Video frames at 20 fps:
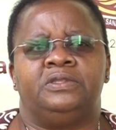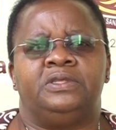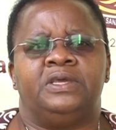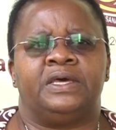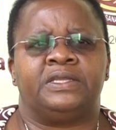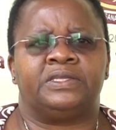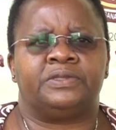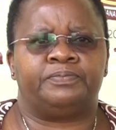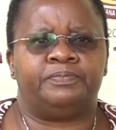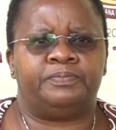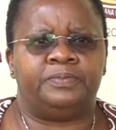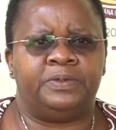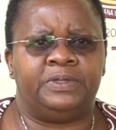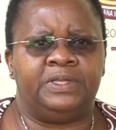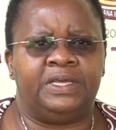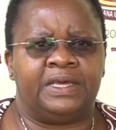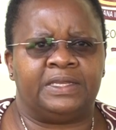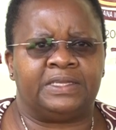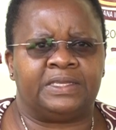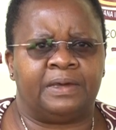
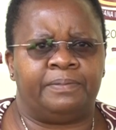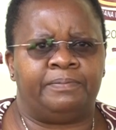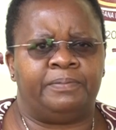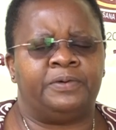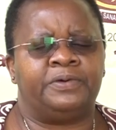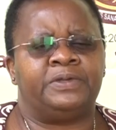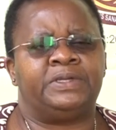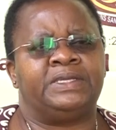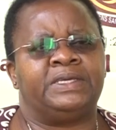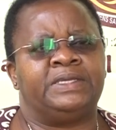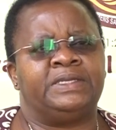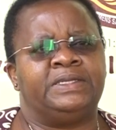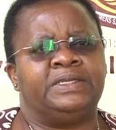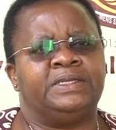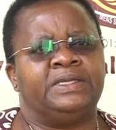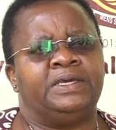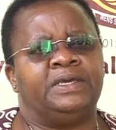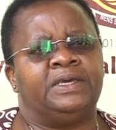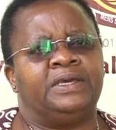are supported